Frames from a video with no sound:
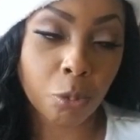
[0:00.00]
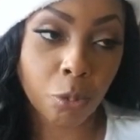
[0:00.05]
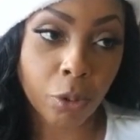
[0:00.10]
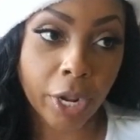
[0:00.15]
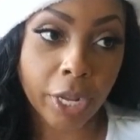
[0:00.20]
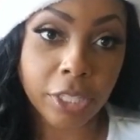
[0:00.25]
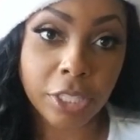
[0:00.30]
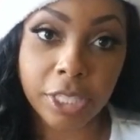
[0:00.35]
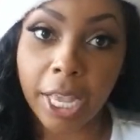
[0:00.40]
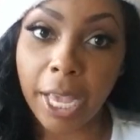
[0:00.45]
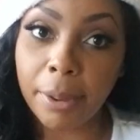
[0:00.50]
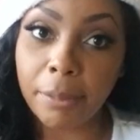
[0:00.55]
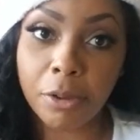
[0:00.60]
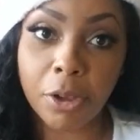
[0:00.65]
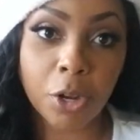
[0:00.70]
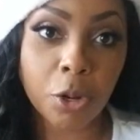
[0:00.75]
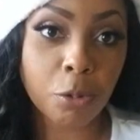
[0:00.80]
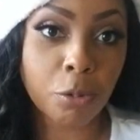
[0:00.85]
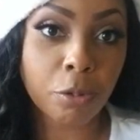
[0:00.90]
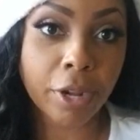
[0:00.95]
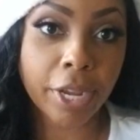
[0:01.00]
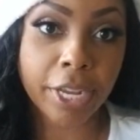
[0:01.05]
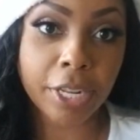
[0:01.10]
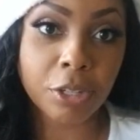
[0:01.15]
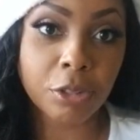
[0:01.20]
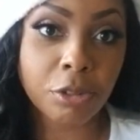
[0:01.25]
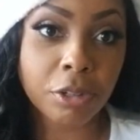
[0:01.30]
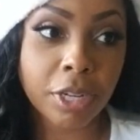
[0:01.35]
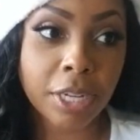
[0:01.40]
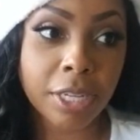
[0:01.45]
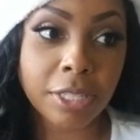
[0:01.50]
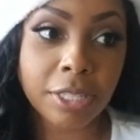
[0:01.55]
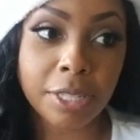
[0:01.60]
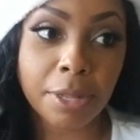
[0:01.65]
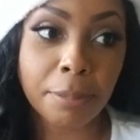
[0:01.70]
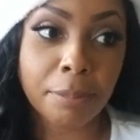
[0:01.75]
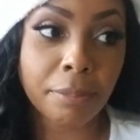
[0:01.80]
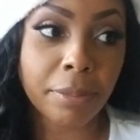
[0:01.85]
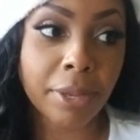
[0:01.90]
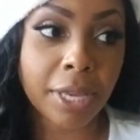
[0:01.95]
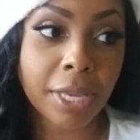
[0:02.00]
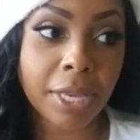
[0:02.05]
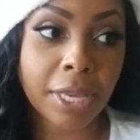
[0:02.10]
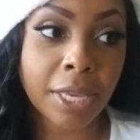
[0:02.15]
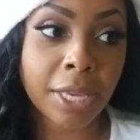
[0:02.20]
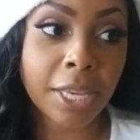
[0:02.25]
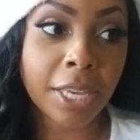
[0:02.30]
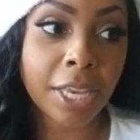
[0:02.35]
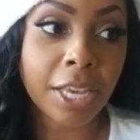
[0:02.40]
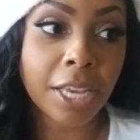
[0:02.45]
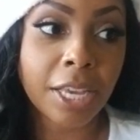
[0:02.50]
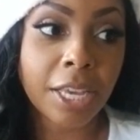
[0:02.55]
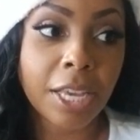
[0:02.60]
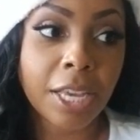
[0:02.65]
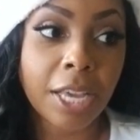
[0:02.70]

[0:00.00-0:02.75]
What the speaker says: a same color red dress that me